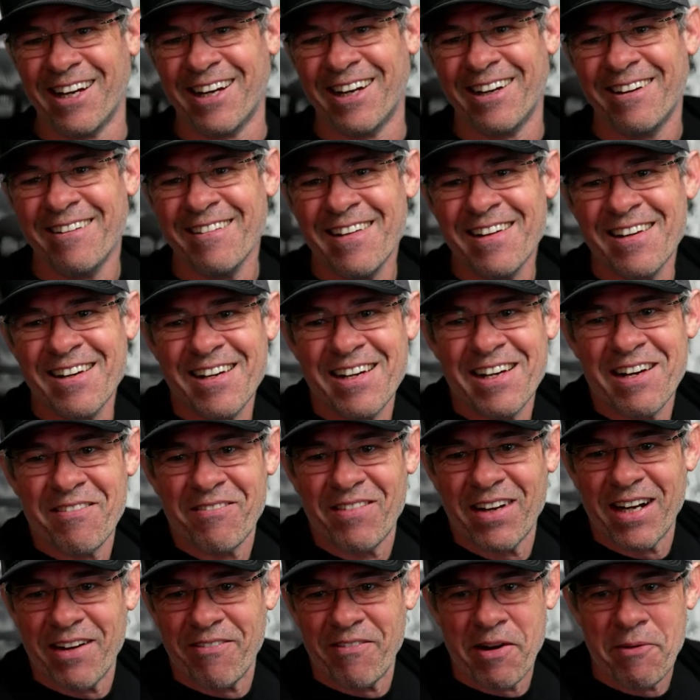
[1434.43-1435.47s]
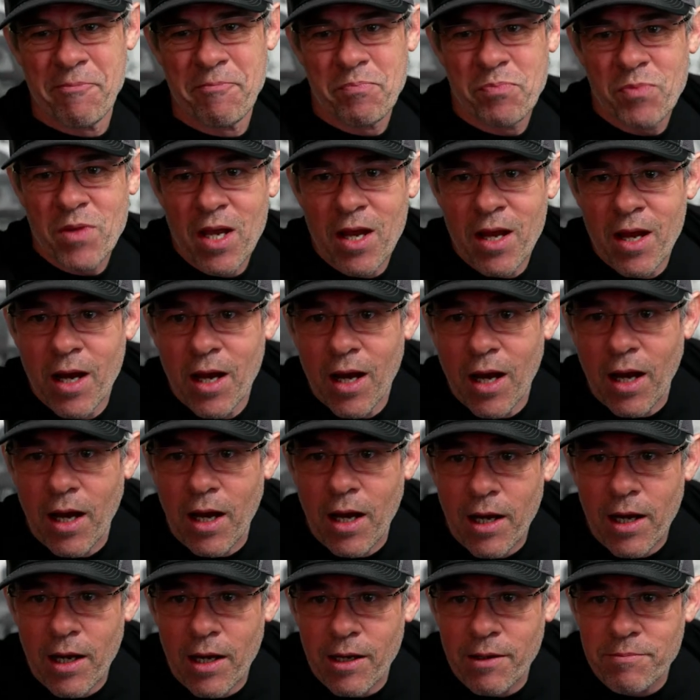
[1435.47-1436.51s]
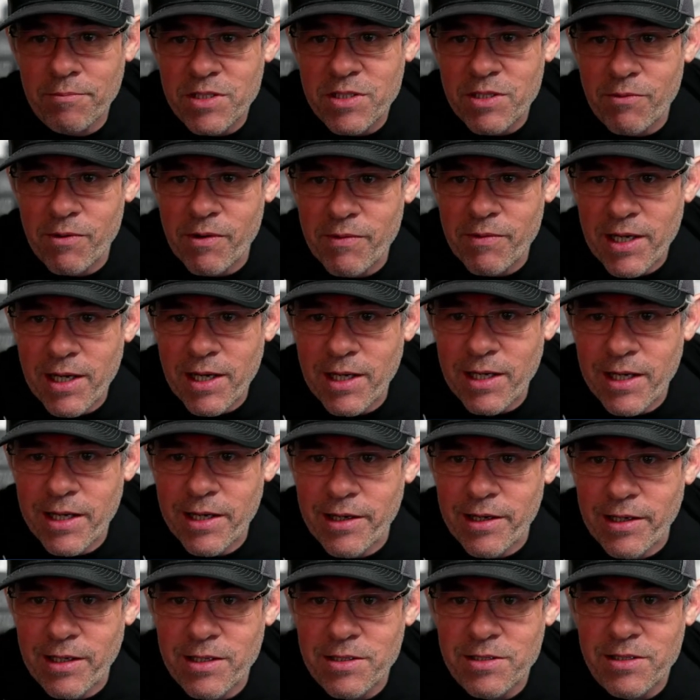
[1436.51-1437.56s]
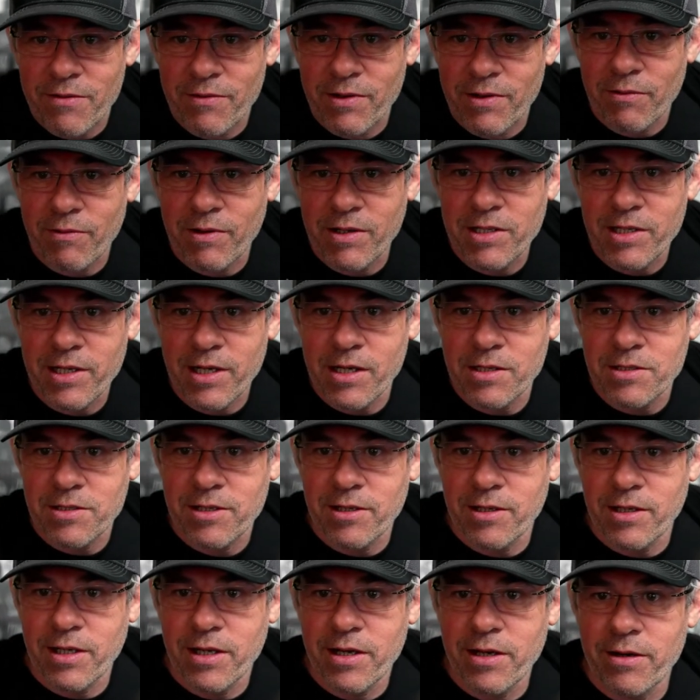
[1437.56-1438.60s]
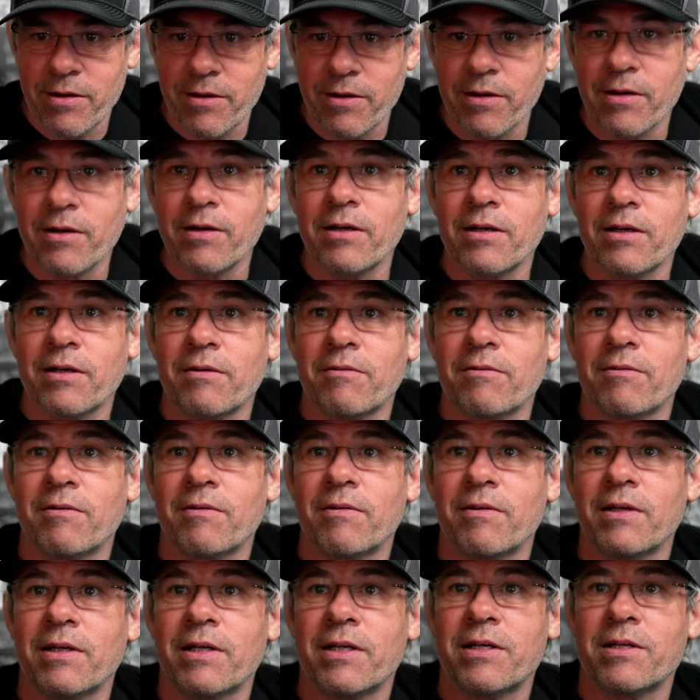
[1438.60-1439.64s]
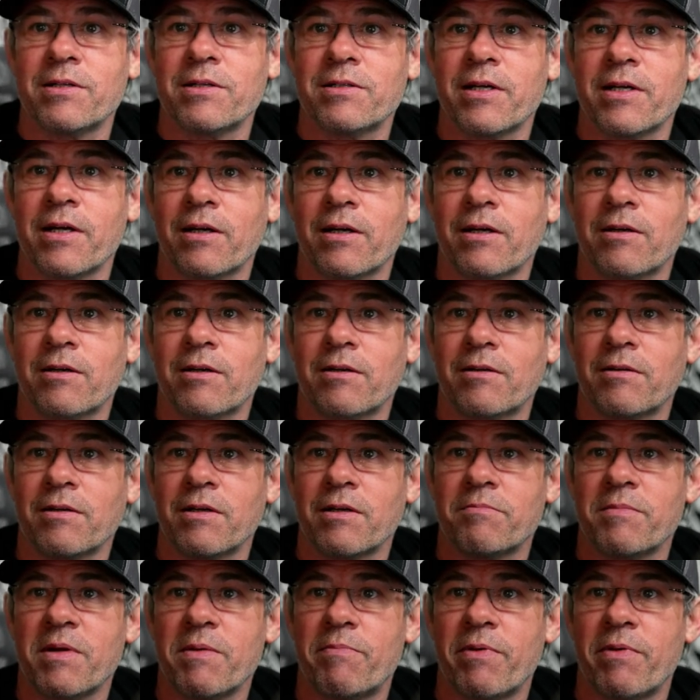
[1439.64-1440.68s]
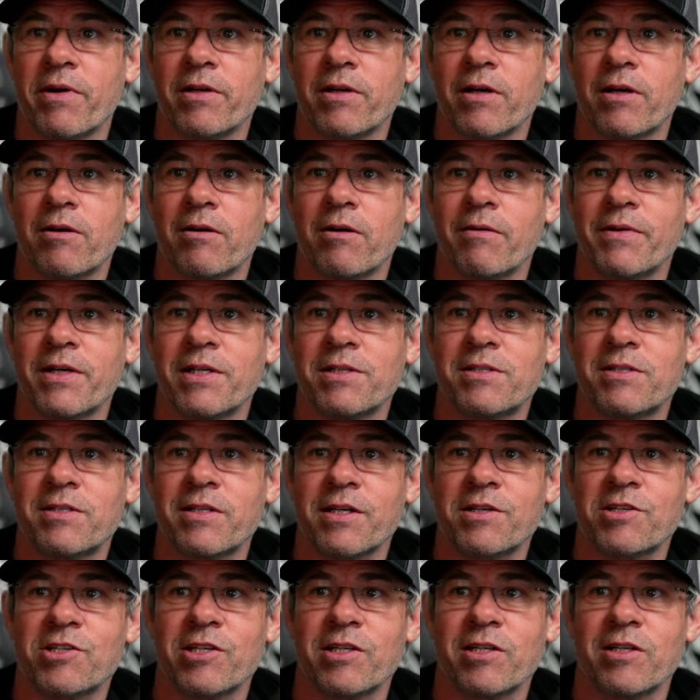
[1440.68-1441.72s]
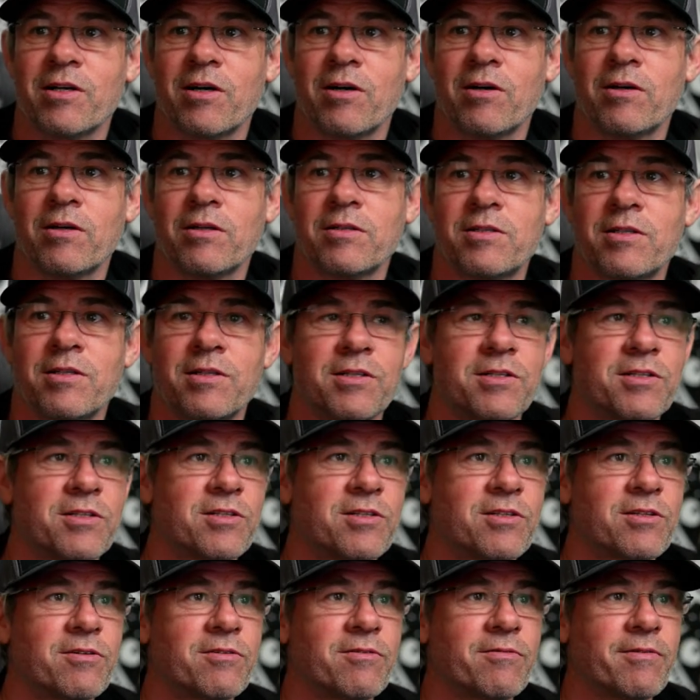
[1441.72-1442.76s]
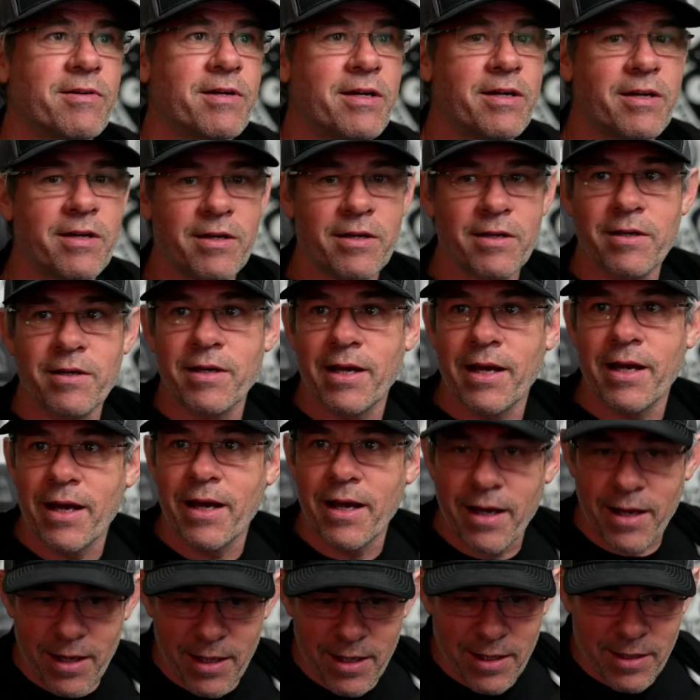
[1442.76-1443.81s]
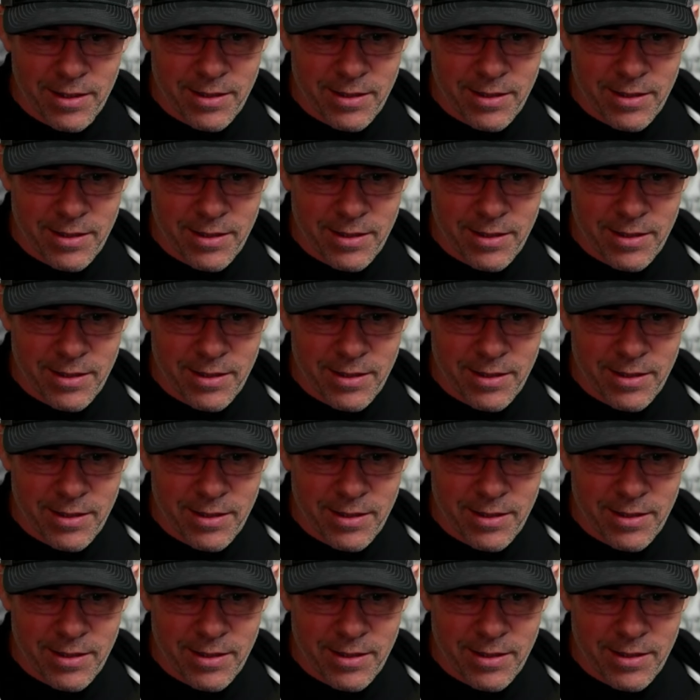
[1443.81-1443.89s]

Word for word: Mm-hmm. but anyway, um, so what we got here? Let's have a look what you guys got here. Here's our let me bring the comments section onto the screen and